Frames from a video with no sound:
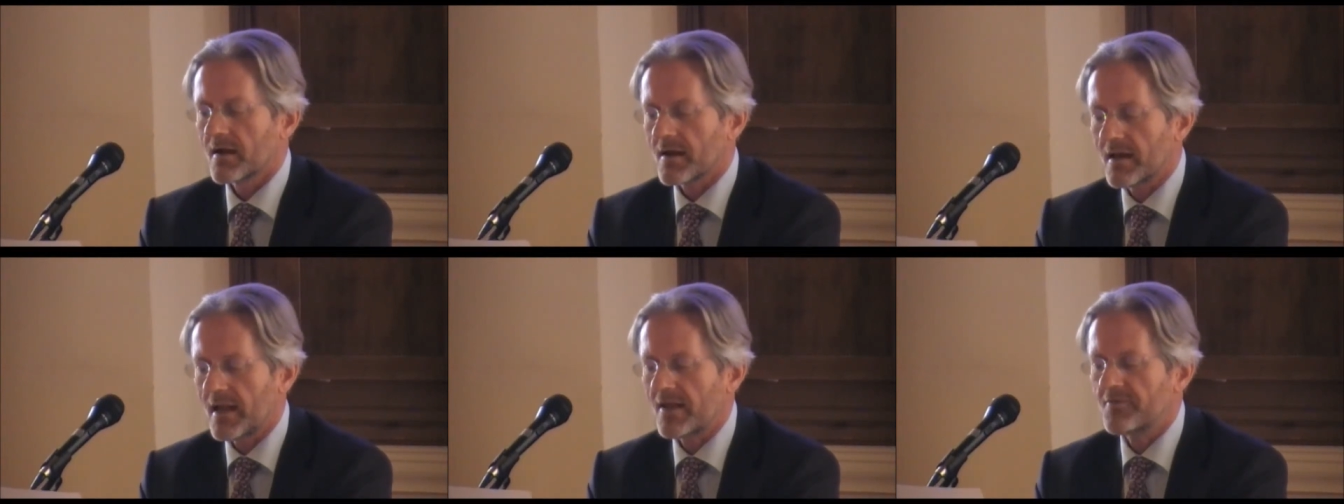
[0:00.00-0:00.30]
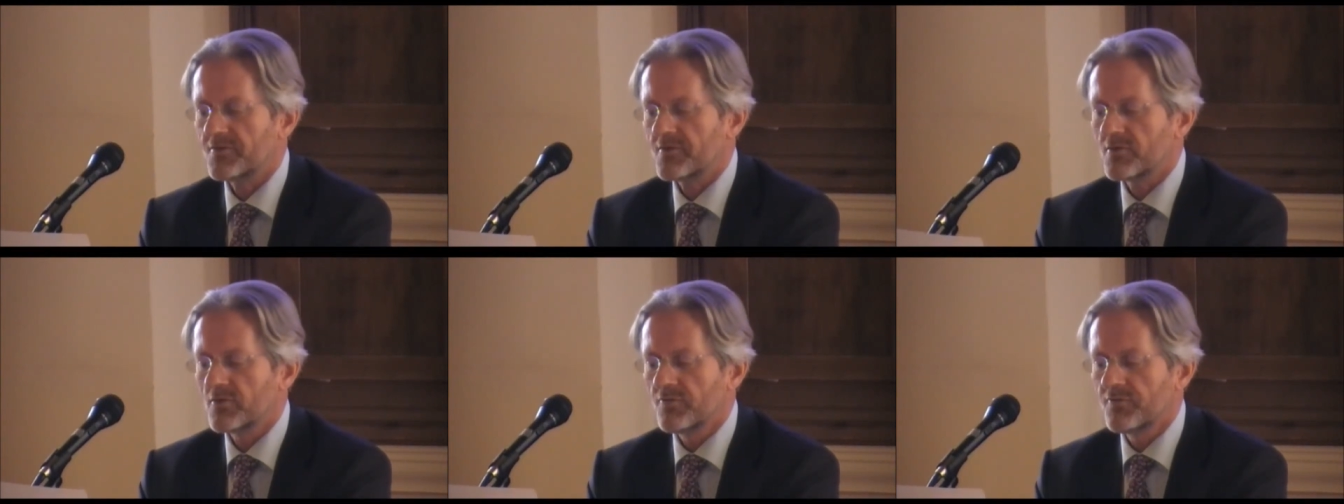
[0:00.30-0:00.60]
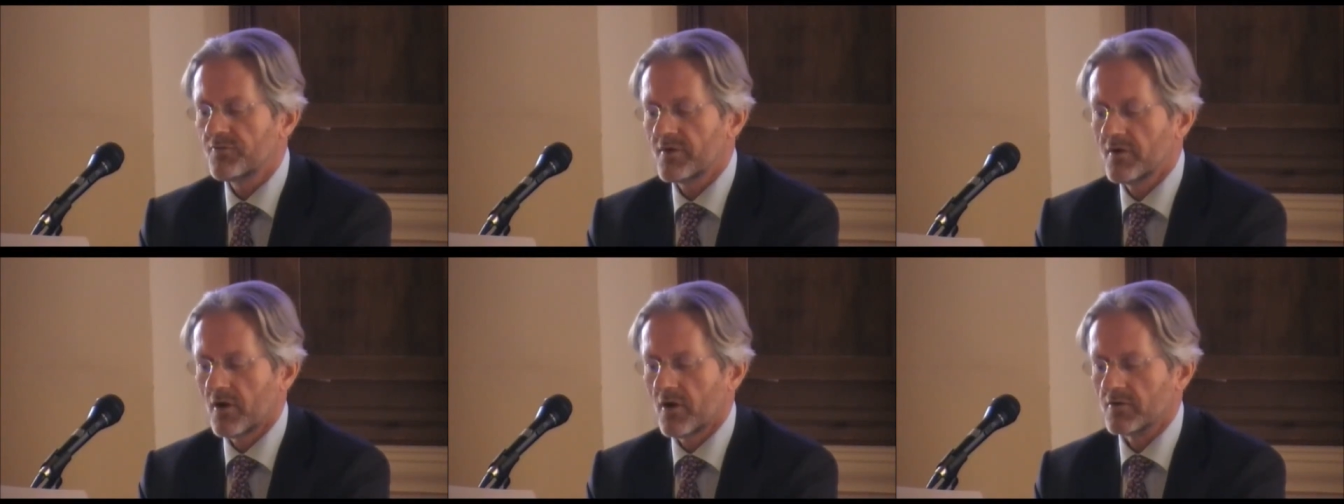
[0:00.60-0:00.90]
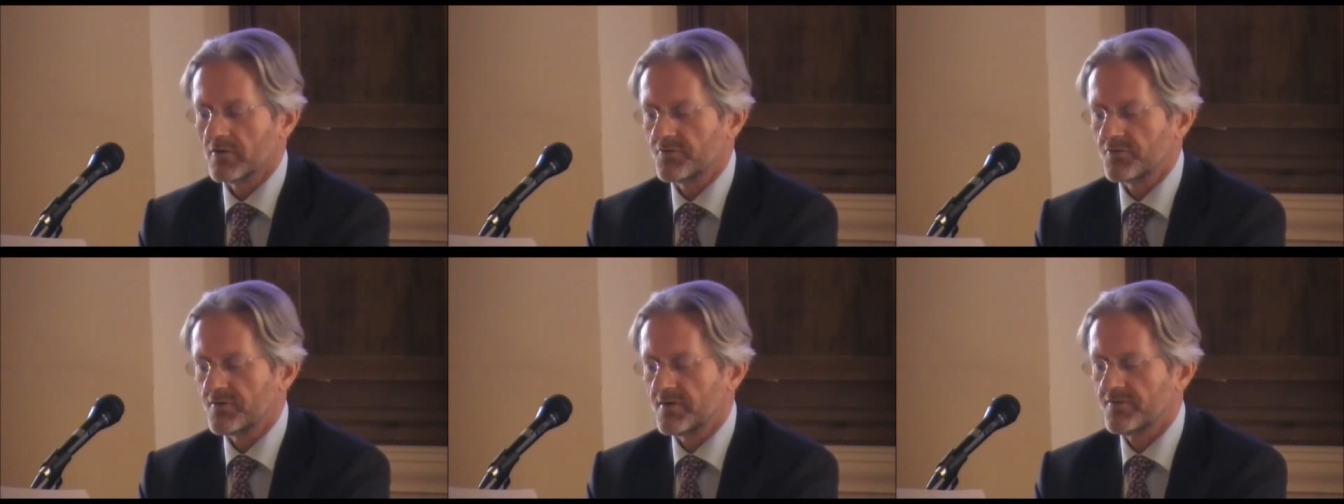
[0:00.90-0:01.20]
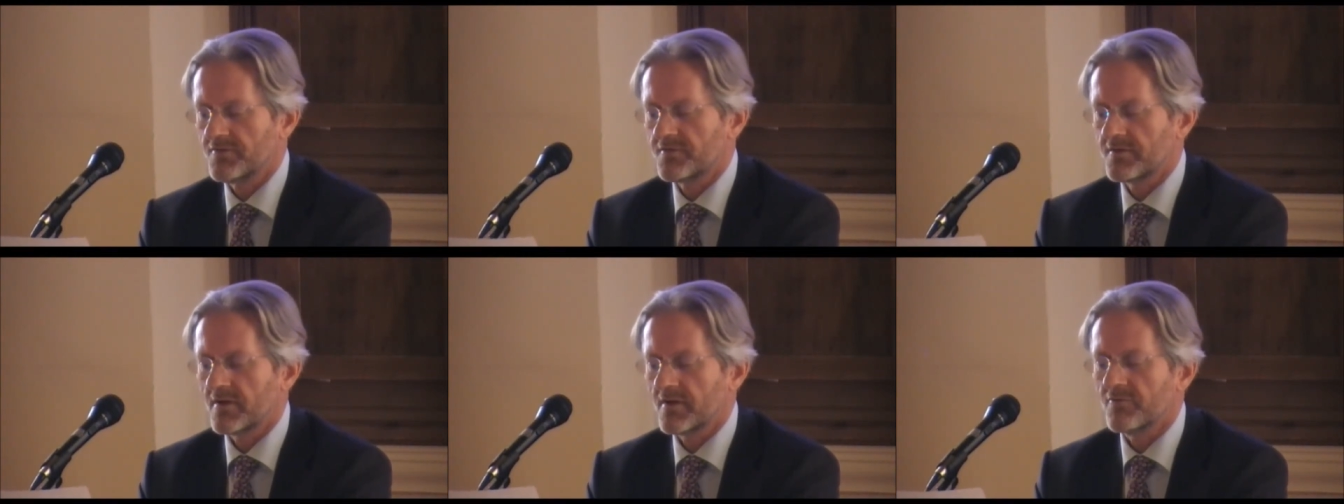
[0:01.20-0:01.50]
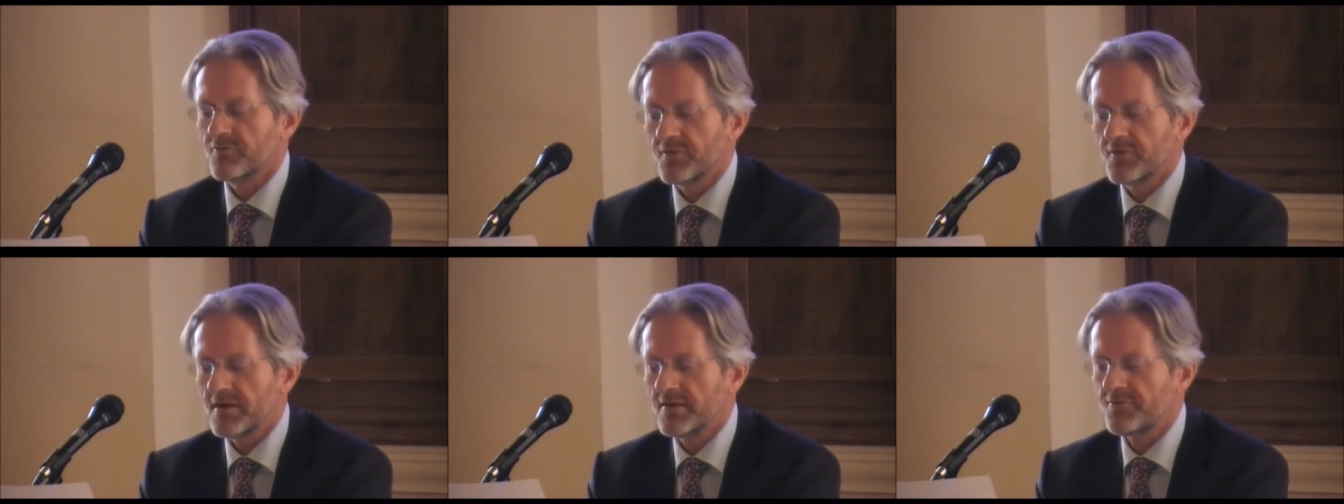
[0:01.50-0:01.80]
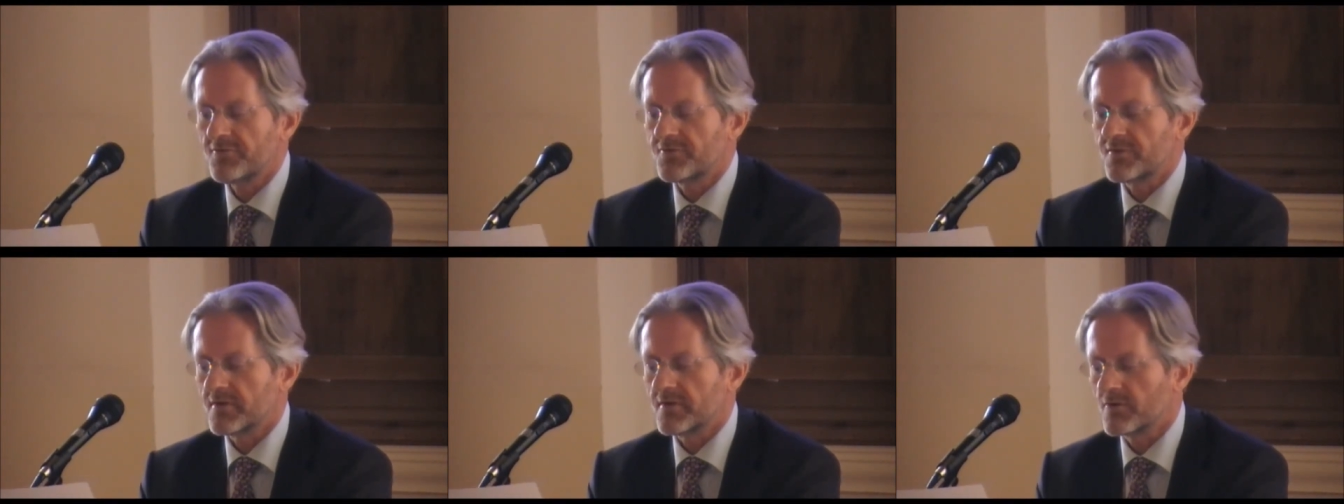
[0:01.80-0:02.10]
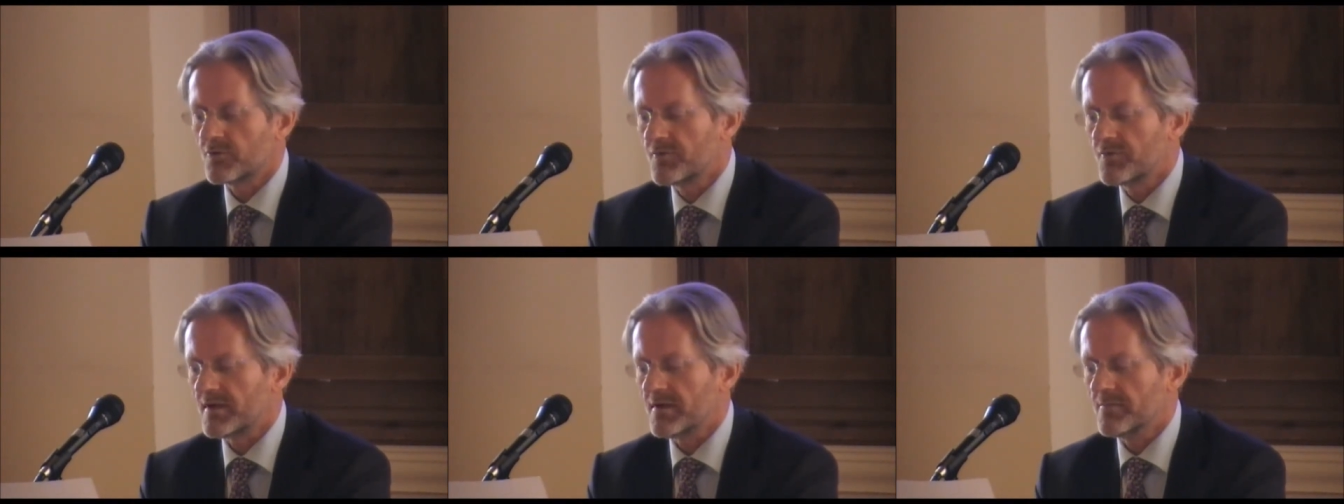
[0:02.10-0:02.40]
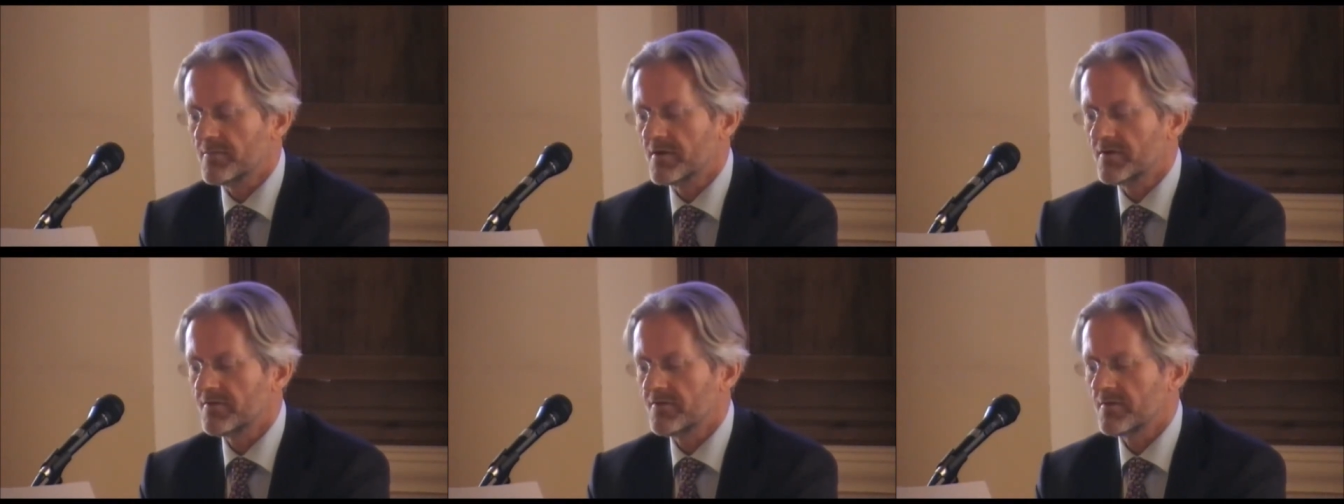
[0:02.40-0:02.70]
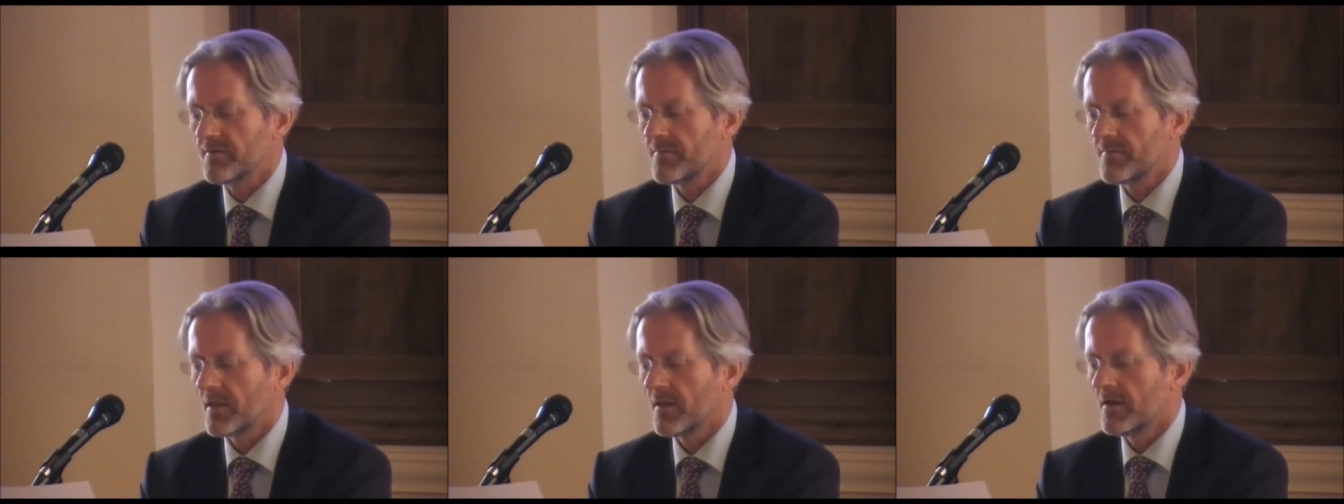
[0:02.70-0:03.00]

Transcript: Classical philologists have reached an agreement